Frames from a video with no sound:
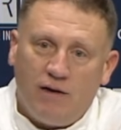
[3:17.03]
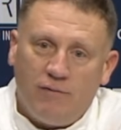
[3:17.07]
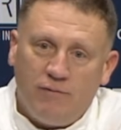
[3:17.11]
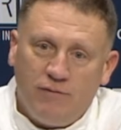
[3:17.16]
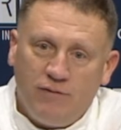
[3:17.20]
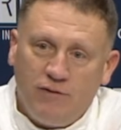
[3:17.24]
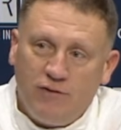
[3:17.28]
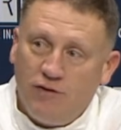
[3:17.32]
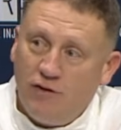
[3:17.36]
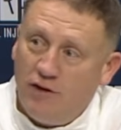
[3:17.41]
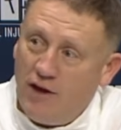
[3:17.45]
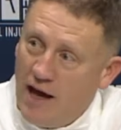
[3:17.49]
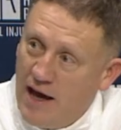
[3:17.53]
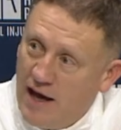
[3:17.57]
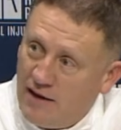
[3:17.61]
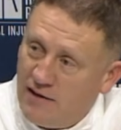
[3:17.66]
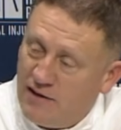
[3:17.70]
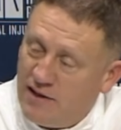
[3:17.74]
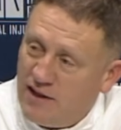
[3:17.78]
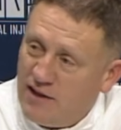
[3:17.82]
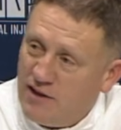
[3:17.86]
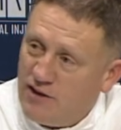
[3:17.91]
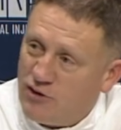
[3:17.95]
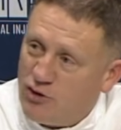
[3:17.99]
18 to
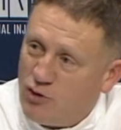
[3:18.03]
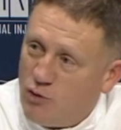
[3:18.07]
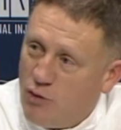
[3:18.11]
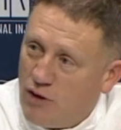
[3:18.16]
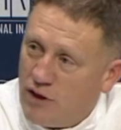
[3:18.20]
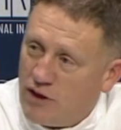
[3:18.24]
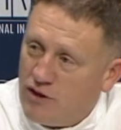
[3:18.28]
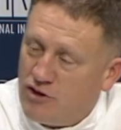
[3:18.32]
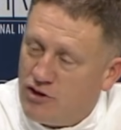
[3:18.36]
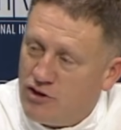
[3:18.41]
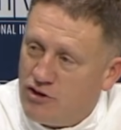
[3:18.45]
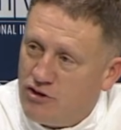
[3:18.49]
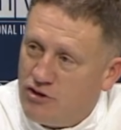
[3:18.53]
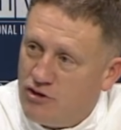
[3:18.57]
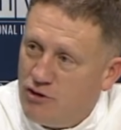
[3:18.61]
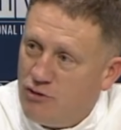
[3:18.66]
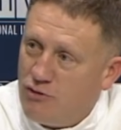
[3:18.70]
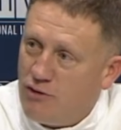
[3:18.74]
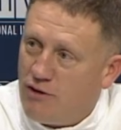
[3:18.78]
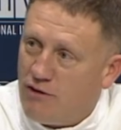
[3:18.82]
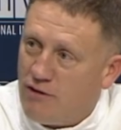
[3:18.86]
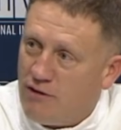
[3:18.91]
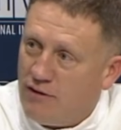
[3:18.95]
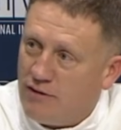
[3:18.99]

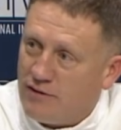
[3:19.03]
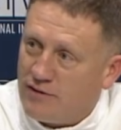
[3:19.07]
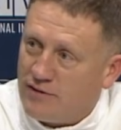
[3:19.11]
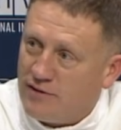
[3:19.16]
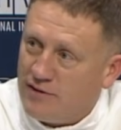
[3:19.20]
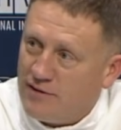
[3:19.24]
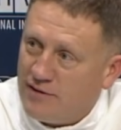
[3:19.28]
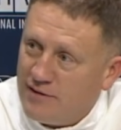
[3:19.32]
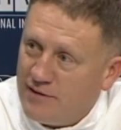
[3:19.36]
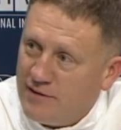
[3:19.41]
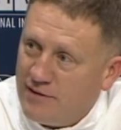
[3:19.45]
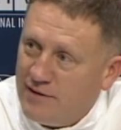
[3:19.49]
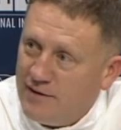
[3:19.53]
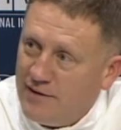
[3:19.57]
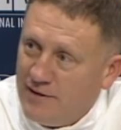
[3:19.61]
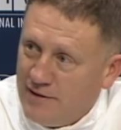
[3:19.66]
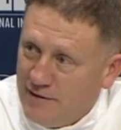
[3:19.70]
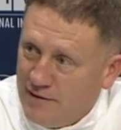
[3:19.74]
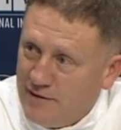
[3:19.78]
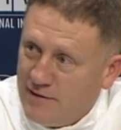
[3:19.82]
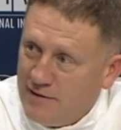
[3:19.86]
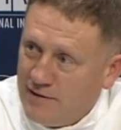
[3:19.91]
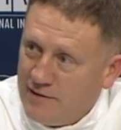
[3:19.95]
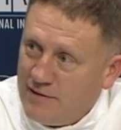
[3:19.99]
22-year-olds,
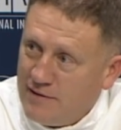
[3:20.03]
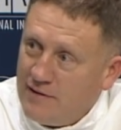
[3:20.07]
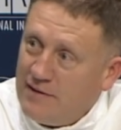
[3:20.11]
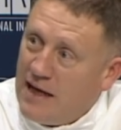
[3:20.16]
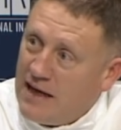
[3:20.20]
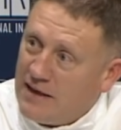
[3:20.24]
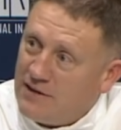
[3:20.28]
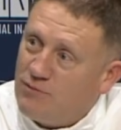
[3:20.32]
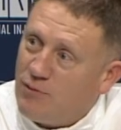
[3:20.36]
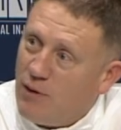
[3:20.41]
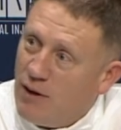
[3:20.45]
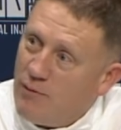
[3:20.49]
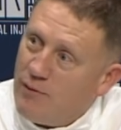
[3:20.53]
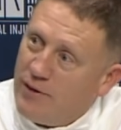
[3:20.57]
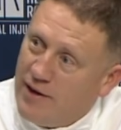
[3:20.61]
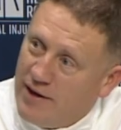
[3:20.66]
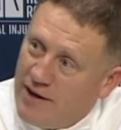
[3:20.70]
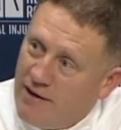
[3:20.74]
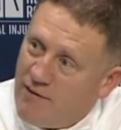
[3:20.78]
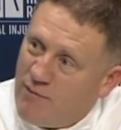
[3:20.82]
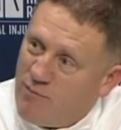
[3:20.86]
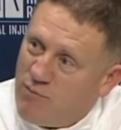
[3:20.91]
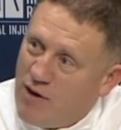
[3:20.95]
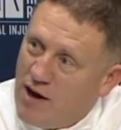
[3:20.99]
that's why we didn't have a
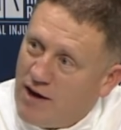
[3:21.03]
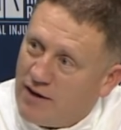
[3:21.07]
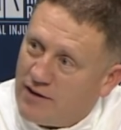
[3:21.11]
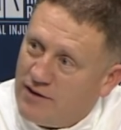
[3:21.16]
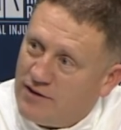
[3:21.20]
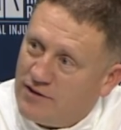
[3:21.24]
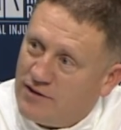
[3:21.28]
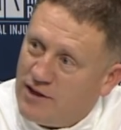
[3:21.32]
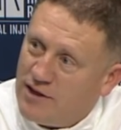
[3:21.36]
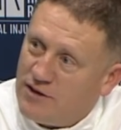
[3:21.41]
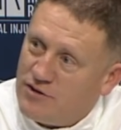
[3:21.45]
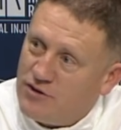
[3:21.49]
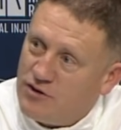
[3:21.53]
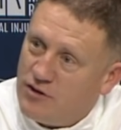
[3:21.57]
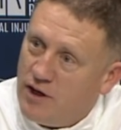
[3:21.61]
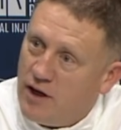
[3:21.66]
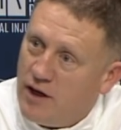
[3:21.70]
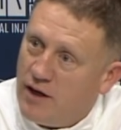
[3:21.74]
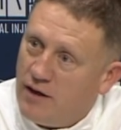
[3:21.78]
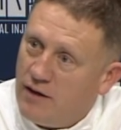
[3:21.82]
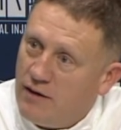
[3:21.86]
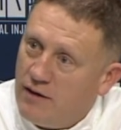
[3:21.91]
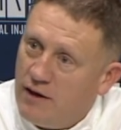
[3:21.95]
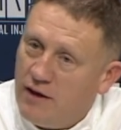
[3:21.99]
practice yesterday.
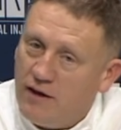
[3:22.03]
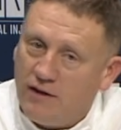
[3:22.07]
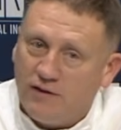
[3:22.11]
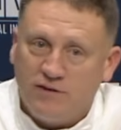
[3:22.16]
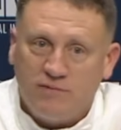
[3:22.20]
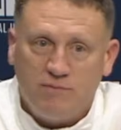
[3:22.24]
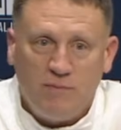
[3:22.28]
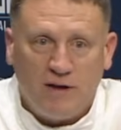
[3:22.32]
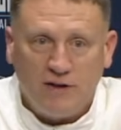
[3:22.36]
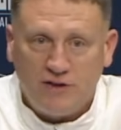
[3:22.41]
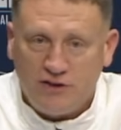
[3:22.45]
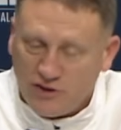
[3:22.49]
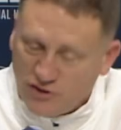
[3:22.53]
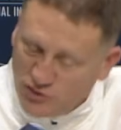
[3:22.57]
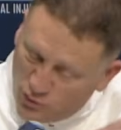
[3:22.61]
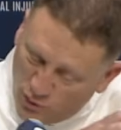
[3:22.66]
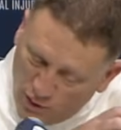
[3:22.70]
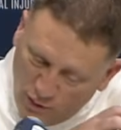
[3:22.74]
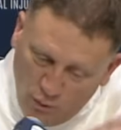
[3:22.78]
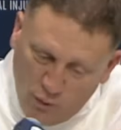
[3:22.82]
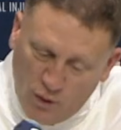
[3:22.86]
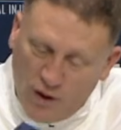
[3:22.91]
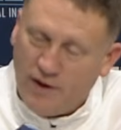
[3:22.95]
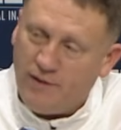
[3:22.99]
As much as we want
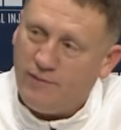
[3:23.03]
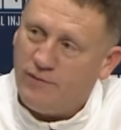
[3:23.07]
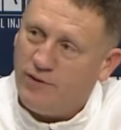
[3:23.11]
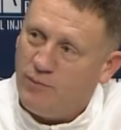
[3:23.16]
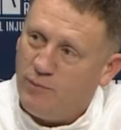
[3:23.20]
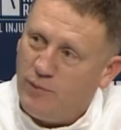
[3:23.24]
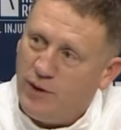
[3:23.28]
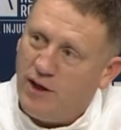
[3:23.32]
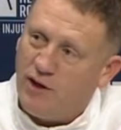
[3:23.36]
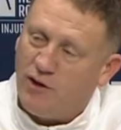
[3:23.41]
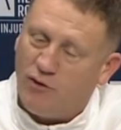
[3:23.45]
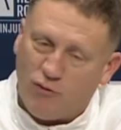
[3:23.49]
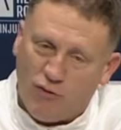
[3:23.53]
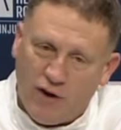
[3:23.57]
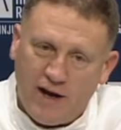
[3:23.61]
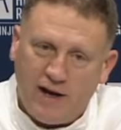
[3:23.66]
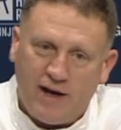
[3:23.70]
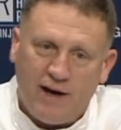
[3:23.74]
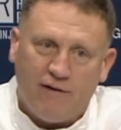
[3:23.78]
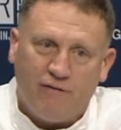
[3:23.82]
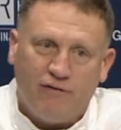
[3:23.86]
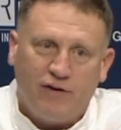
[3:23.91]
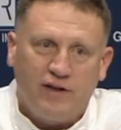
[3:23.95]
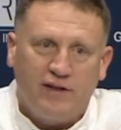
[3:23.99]
them to be great
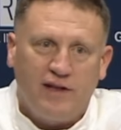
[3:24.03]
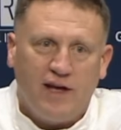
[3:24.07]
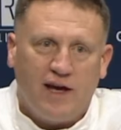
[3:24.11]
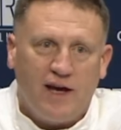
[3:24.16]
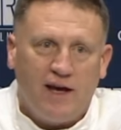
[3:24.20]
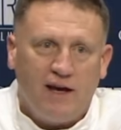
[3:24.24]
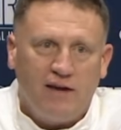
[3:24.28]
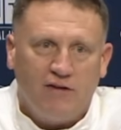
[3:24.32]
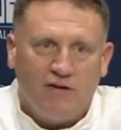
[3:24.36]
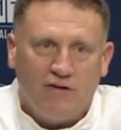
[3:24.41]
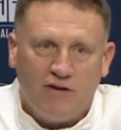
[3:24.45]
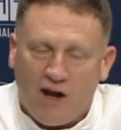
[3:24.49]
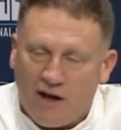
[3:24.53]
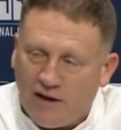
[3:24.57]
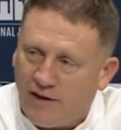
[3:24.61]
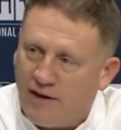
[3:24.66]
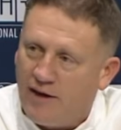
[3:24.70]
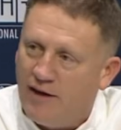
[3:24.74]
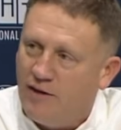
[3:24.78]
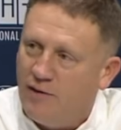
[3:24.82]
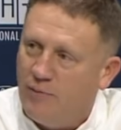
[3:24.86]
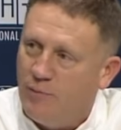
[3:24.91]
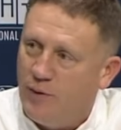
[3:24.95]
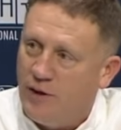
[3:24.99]
every day, they're not going to
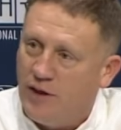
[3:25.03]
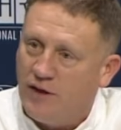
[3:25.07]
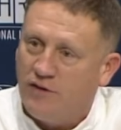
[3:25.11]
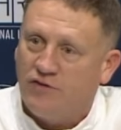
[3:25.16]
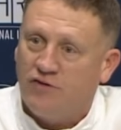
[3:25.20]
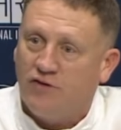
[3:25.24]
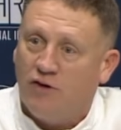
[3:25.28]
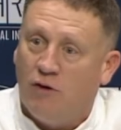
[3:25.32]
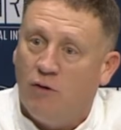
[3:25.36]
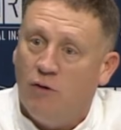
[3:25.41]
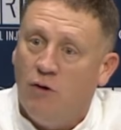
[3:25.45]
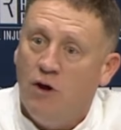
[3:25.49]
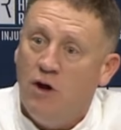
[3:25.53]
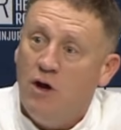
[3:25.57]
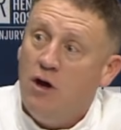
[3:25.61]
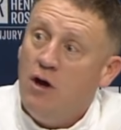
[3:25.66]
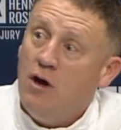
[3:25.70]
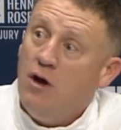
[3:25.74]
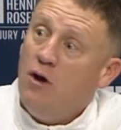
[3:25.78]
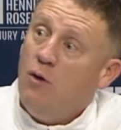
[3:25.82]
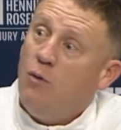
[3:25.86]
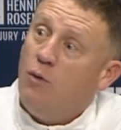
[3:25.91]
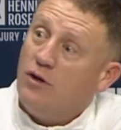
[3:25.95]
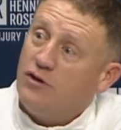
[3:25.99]
be. So
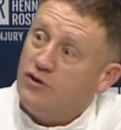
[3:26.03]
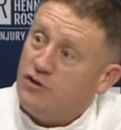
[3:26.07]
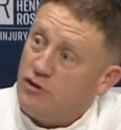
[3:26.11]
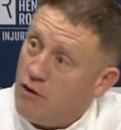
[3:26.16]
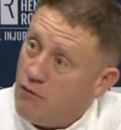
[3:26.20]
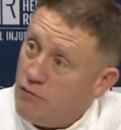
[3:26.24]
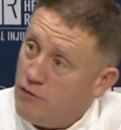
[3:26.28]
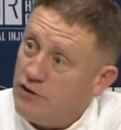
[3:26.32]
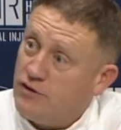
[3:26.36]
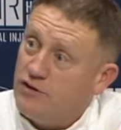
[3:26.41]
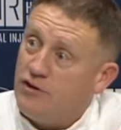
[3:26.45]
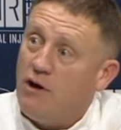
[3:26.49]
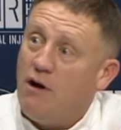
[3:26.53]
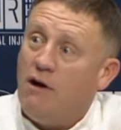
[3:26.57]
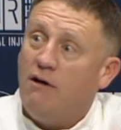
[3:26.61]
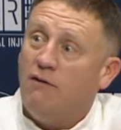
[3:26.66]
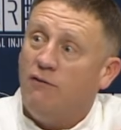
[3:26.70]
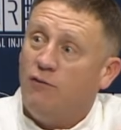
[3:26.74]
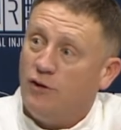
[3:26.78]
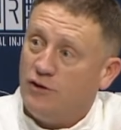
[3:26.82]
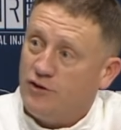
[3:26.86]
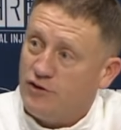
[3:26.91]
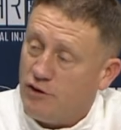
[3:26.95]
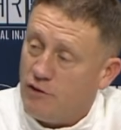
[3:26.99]
what's our resolve? What's
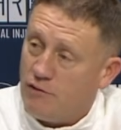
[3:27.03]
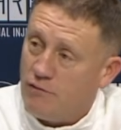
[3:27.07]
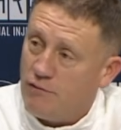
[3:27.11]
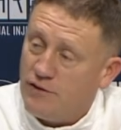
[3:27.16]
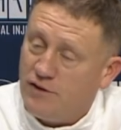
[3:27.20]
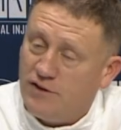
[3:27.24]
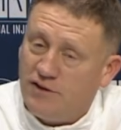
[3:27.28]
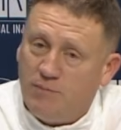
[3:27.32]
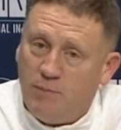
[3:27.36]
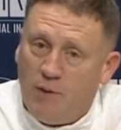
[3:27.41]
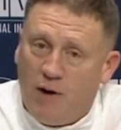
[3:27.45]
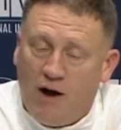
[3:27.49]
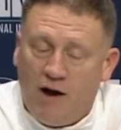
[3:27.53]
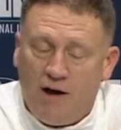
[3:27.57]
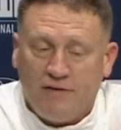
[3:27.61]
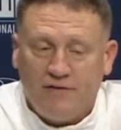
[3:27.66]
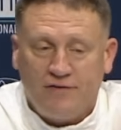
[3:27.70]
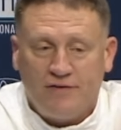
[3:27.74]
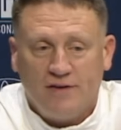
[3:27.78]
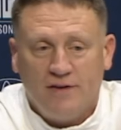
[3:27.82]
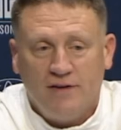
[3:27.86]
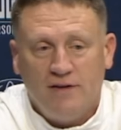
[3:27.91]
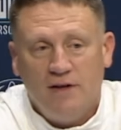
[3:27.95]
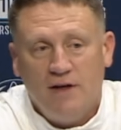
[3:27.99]
our response?
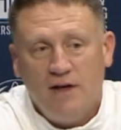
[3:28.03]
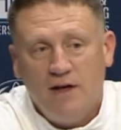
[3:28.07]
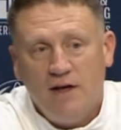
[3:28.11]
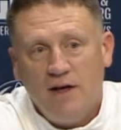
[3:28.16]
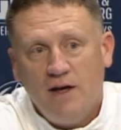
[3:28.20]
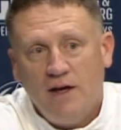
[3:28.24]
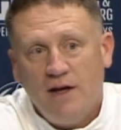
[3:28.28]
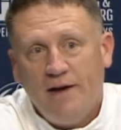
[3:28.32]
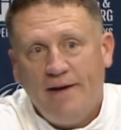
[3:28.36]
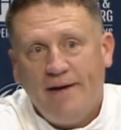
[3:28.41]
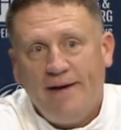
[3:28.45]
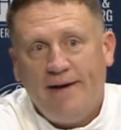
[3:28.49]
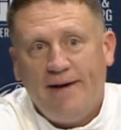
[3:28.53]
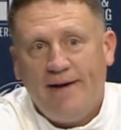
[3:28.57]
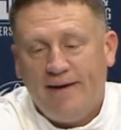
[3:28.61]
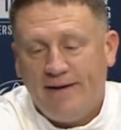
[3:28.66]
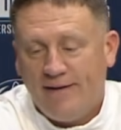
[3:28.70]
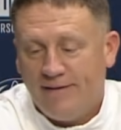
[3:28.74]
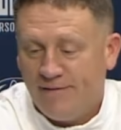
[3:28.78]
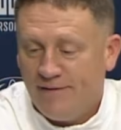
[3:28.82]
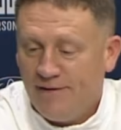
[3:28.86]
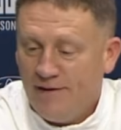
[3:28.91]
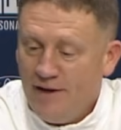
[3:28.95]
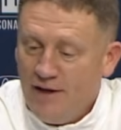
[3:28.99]
And
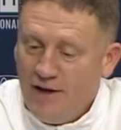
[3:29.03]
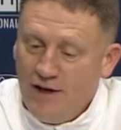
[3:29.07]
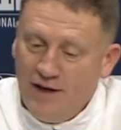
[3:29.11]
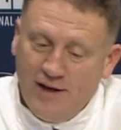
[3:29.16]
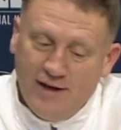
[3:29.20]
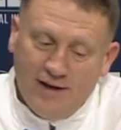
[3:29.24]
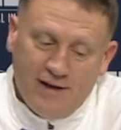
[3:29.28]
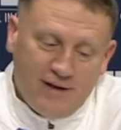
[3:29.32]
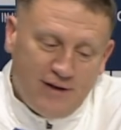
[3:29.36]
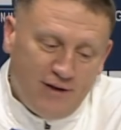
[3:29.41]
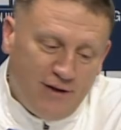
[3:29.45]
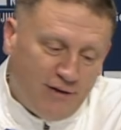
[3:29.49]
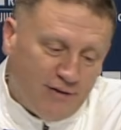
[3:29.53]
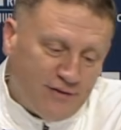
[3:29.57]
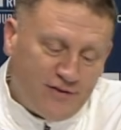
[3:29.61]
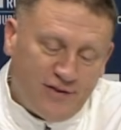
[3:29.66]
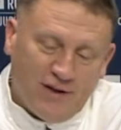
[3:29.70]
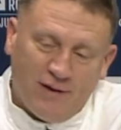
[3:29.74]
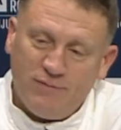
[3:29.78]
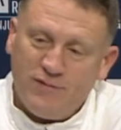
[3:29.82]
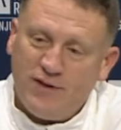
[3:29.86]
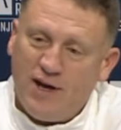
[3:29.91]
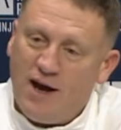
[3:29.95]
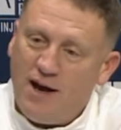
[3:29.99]
you know,
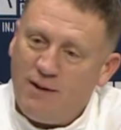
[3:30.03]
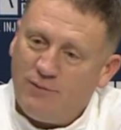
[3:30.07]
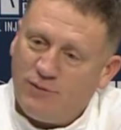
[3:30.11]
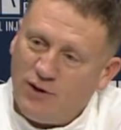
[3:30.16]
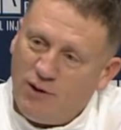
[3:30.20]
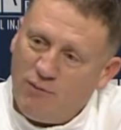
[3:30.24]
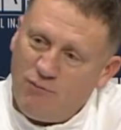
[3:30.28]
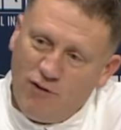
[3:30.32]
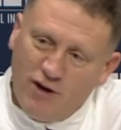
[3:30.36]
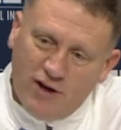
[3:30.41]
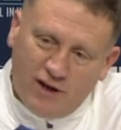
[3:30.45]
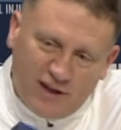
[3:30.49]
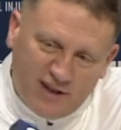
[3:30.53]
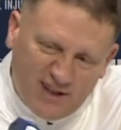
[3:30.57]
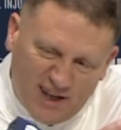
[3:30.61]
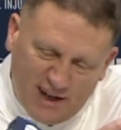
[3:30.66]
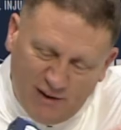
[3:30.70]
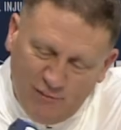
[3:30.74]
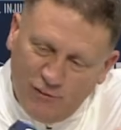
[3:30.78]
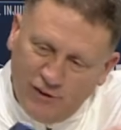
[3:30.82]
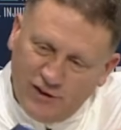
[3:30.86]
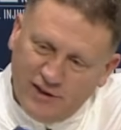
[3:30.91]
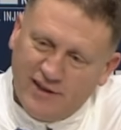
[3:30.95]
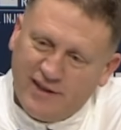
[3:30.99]
sometimes I'm ready. I want
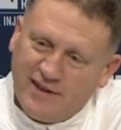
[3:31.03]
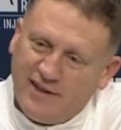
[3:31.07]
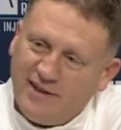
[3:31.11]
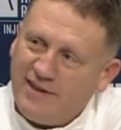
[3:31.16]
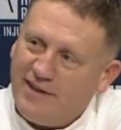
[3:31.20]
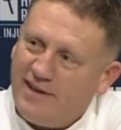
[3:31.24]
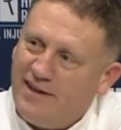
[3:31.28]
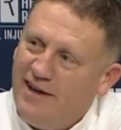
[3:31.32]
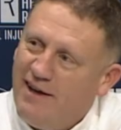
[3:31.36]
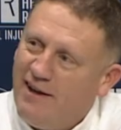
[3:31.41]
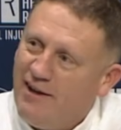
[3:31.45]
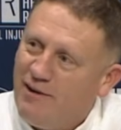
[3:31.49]
to kill them,